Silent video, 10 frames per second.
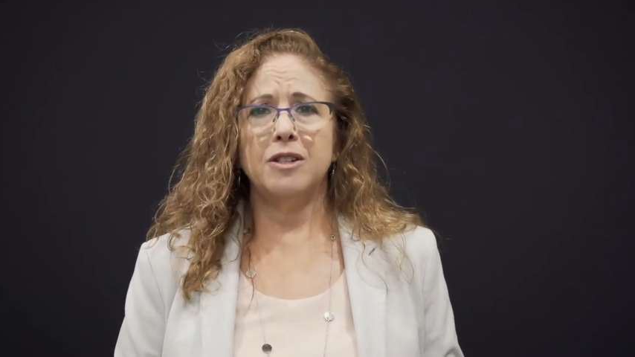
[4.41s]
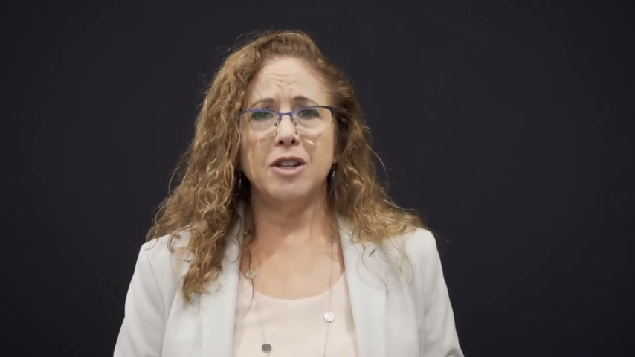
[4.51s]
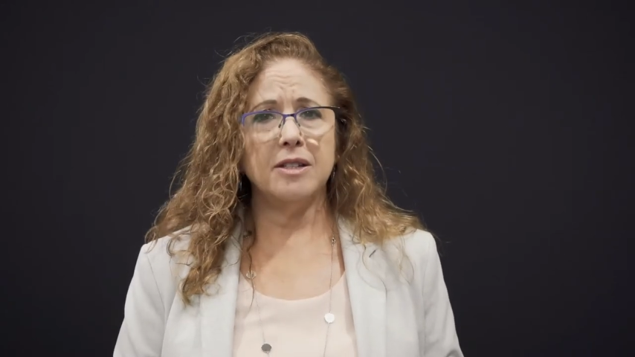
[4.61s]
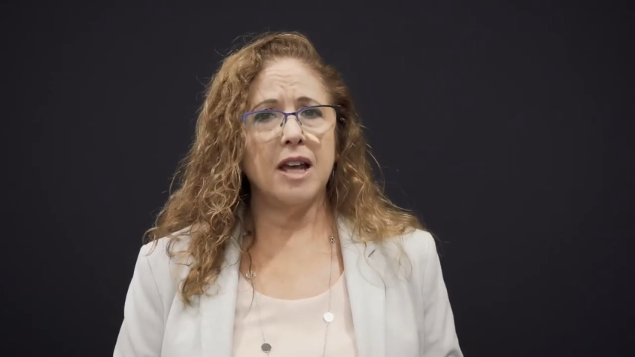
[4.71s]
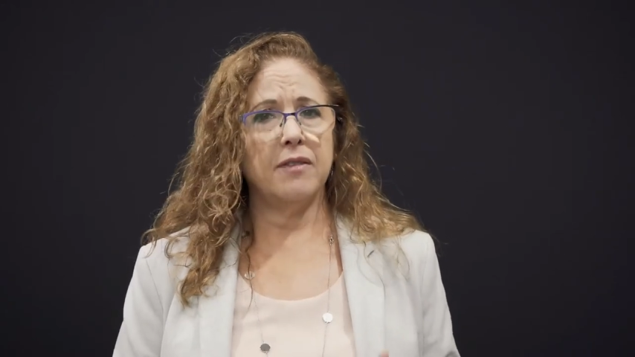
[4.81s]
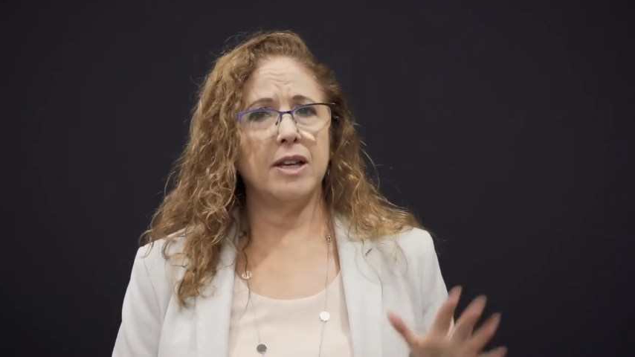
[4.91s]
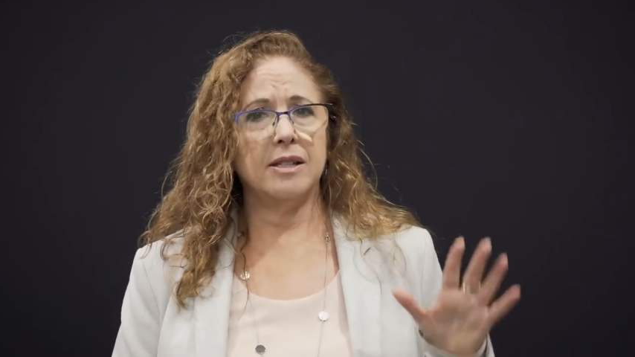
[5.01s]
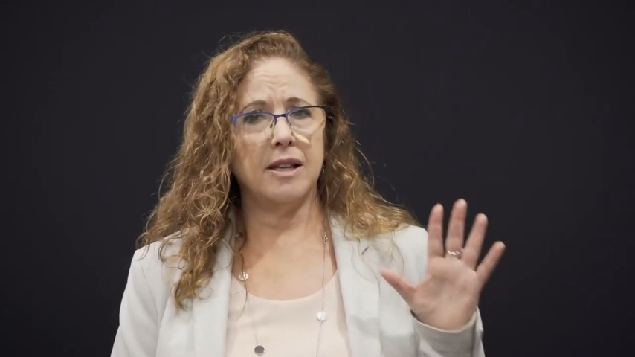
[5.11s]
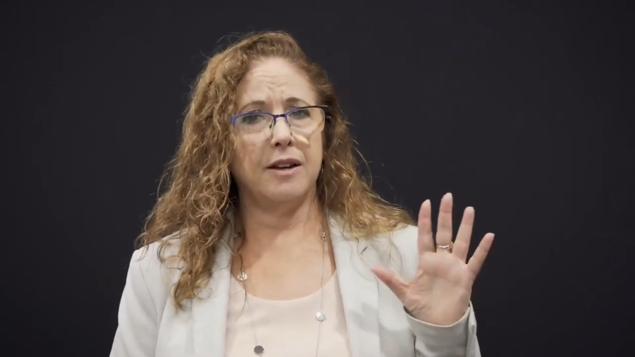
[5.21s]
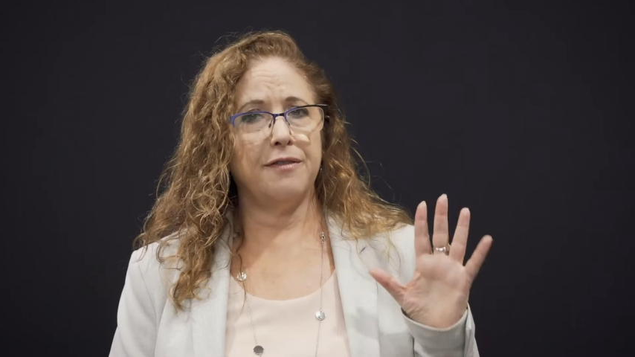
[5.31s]
Just having a
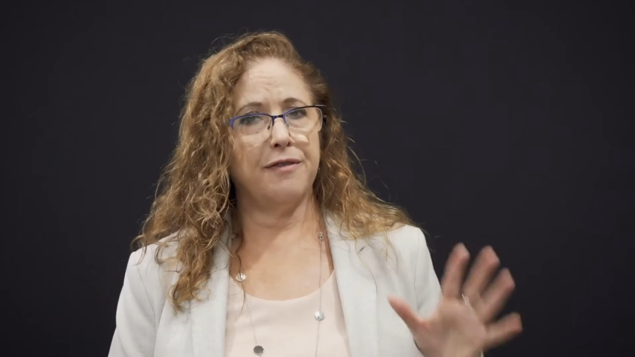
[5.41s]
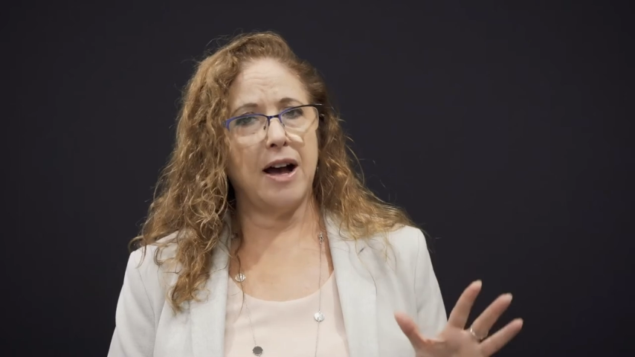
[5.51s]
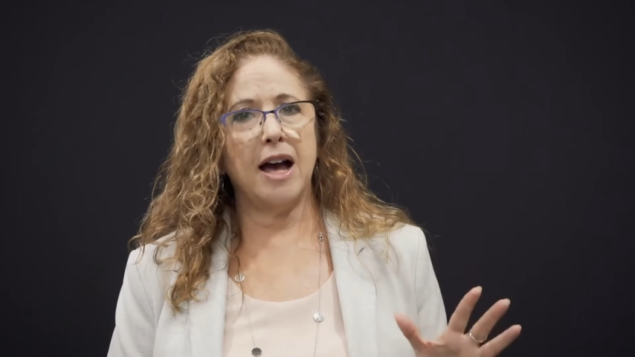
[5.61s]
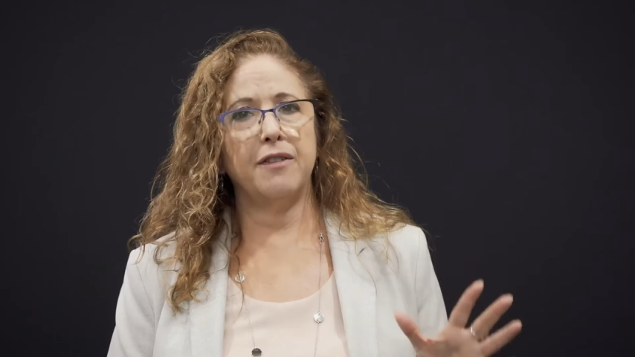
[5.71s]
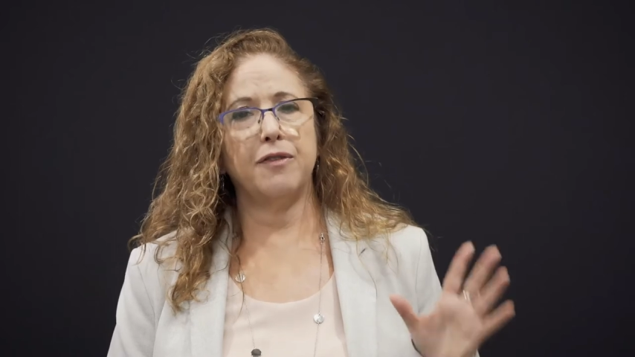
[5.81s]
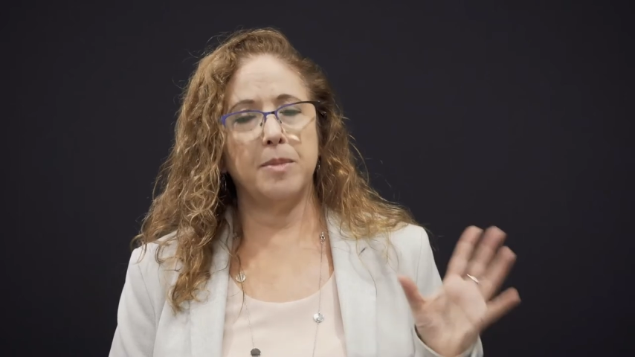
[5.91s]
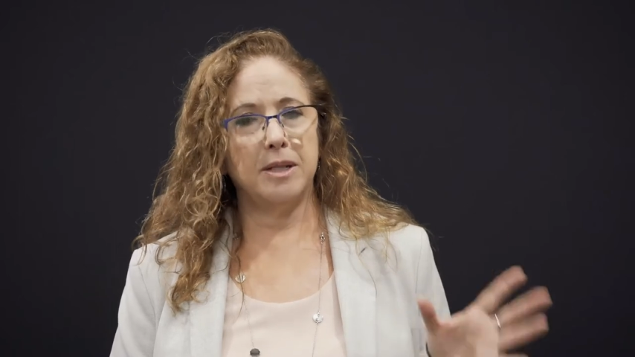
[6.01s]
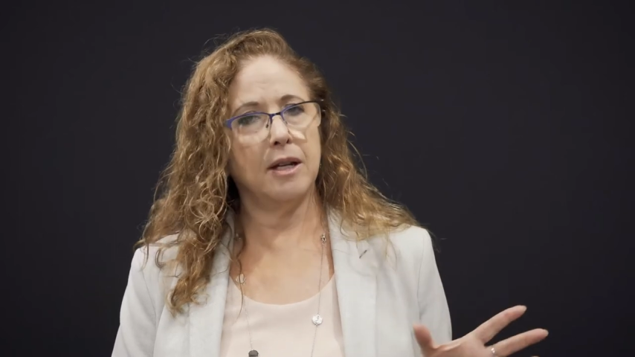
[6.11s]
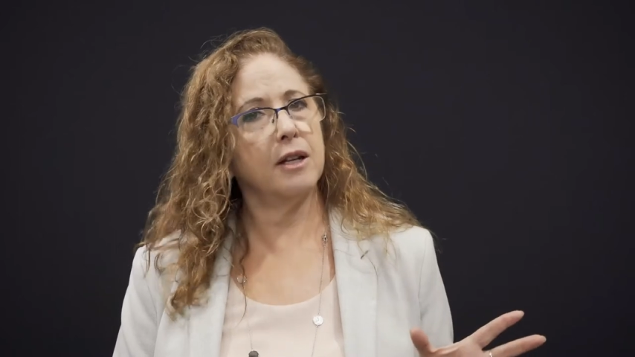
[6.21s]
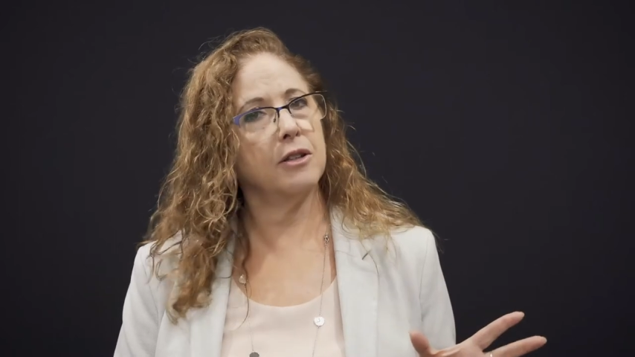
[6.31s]
set of five for a
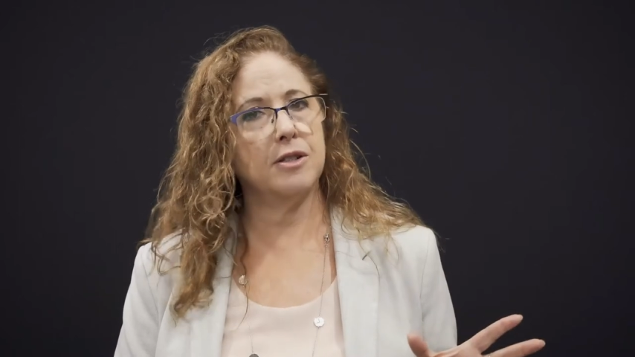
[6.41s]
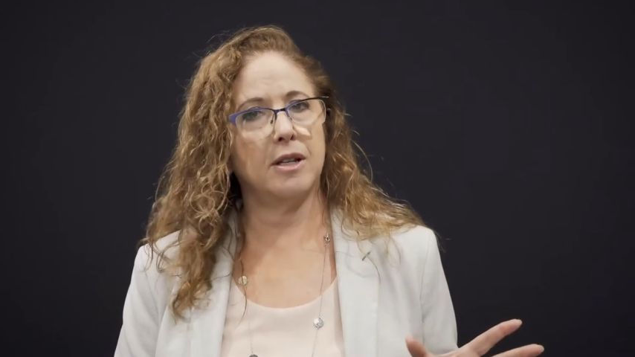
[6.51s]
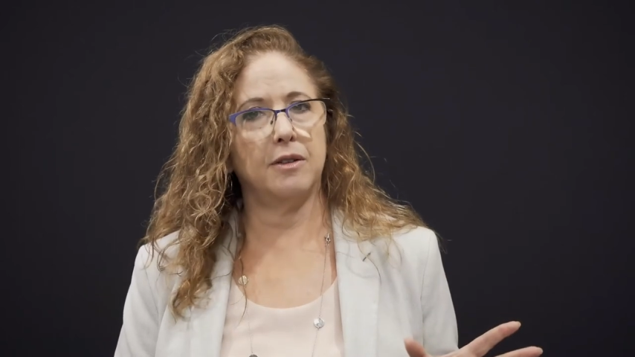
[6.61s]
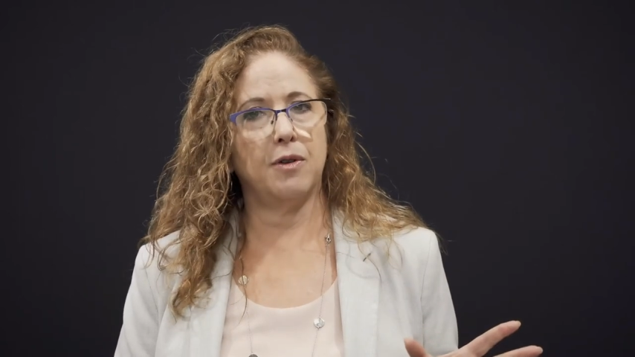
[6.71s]
particular set